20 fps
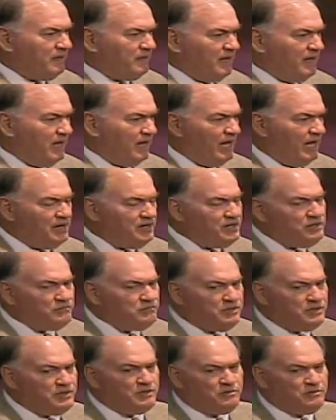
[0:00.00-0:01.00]
How do you
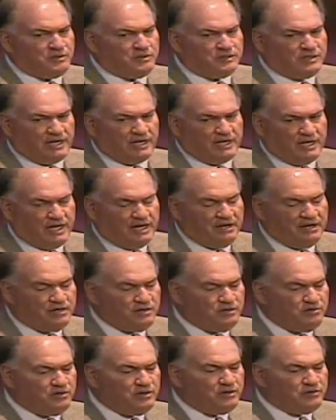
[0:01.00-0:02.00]
deal with that? How do
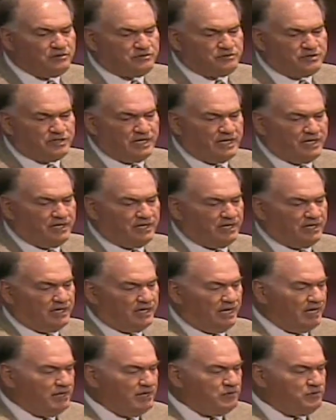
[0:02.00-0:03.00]
you understand that?
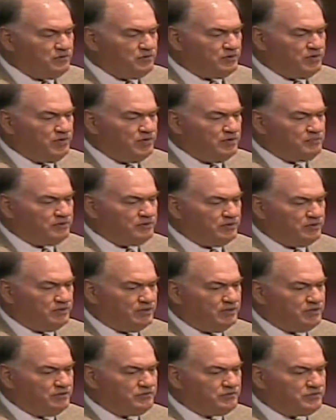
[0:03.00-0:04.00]
How do you come to an
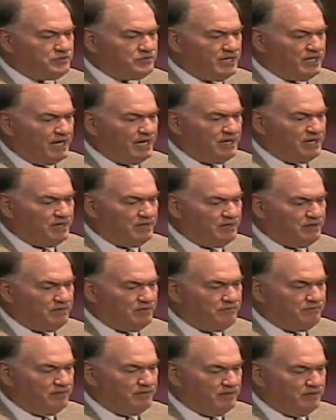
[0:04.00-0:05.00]
understanding of
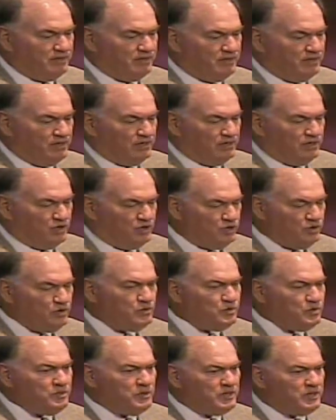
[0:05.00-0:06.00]

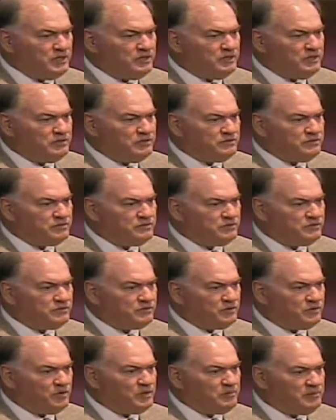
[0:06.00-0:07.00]
who is
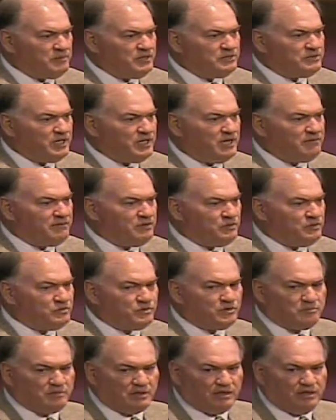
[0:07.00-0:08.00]
going to be saved and who's
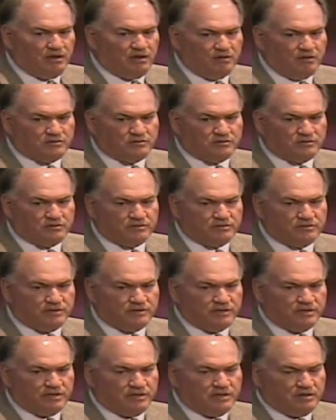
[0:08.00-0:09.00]
going to be lost?
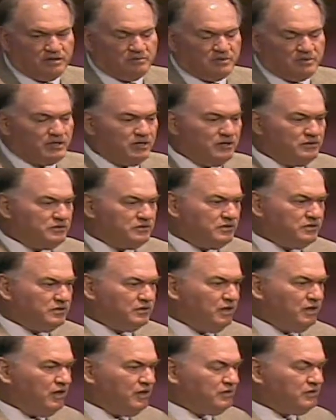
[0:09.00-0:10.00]
Because the
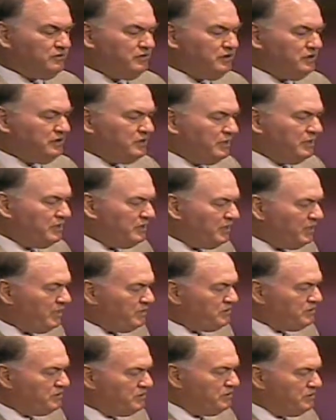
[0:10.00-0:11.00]
doctrine that they
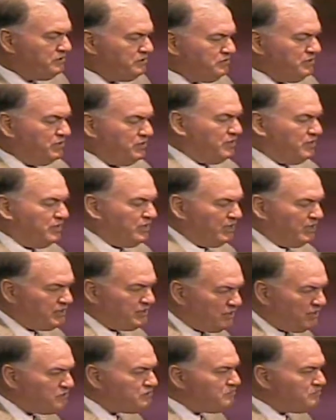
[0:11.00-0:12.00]
teach is it
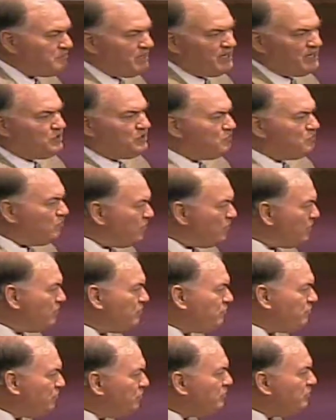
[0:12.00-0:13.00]
doesn't matter what you
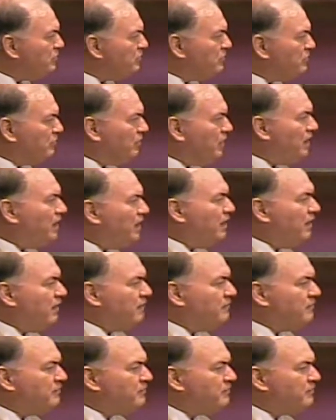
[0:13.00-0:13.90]
do in your life,